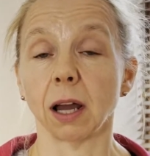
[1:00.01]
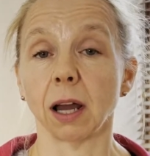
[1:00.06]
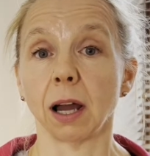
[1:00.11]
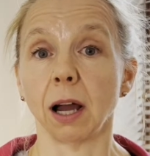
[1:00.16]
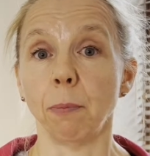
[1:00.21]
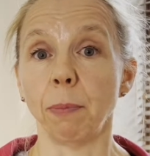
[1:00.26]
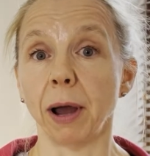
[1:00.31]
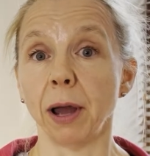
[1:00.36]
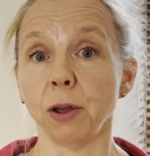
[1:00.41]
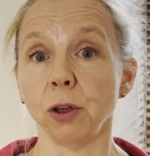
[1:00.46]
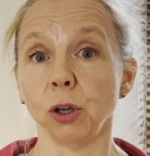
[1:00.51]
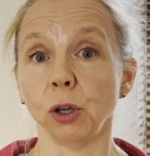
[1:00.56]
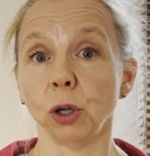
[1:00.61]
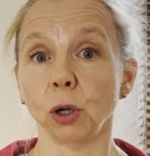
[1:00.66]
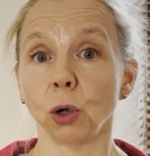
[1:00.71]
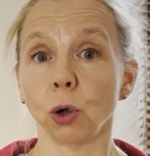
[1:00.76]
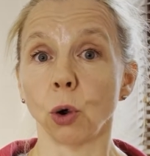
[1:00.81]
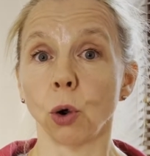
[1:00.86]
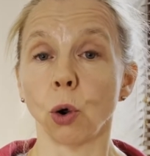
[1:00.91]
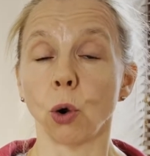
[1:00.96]
about
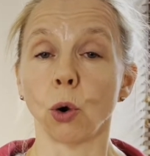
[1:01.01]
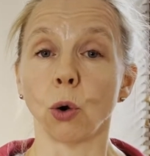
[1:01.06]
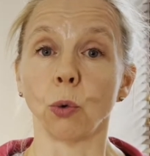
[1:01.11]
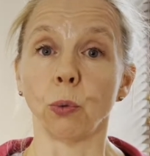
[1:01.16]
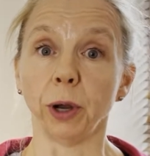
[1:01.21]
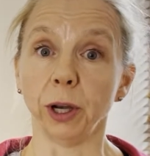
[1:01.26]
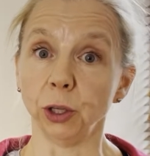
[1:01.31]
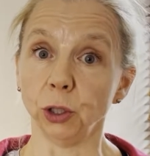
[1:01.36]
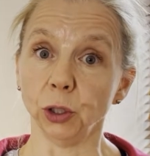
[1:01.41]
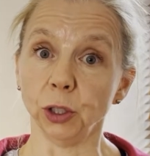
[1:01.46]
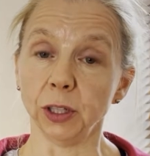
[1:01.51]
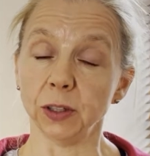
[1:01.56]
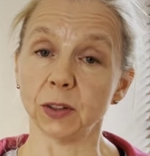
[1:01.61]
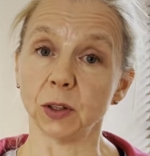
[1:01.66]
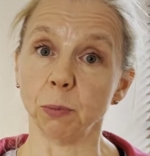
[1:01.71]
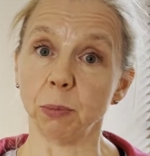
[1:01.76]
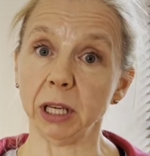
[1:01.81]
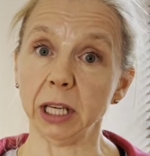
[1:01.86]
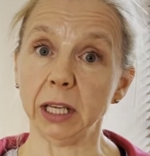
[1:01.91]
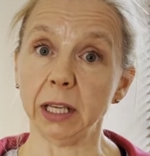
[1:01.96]
where you need to
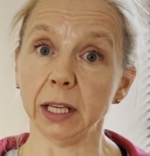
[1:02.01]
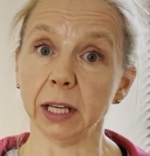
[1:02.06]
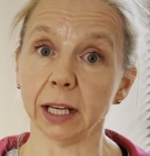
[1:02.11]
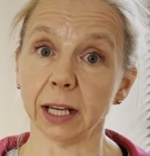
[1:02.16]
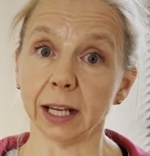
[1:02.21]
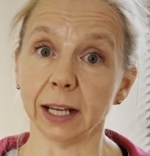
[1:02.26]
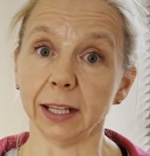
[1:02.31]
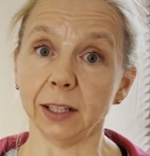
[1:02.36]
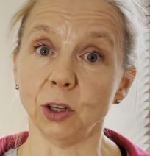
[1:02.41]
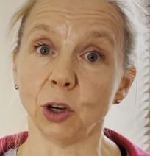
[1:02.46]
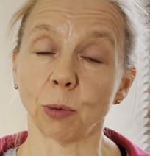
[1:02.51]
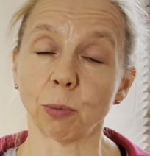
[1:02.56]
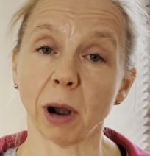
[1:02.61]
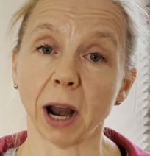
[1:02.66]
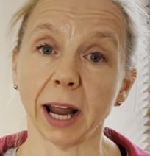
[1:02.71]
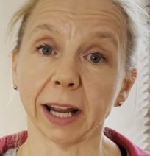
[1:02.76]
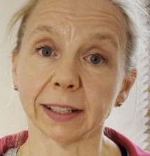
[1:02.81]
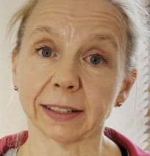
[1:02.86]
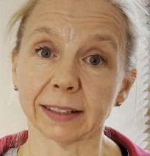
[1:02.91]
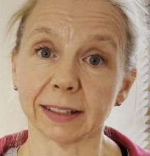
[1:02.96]
be in your
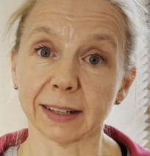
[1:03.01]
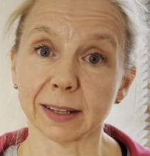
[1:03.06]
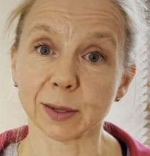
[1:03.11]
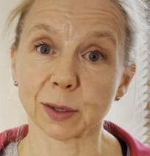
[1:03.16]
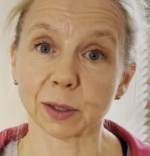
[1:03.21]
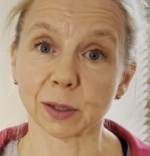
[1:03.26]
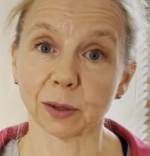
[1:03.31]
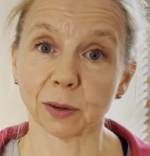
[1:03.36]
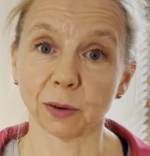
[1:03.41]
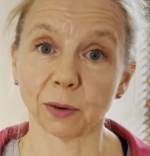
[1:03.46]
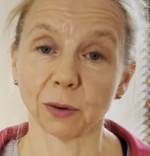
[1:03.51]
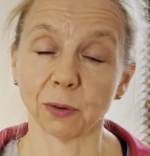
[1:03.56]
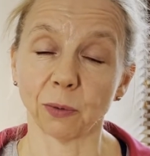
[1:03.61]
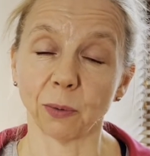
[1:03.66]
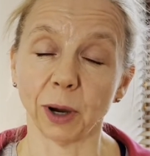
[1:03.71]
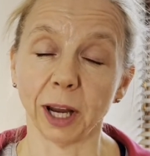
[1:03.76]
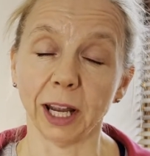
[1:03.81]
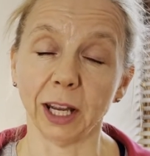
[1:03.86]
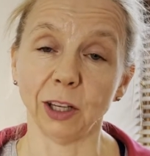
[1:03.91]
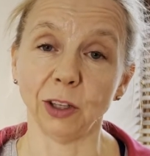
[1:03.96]
practice when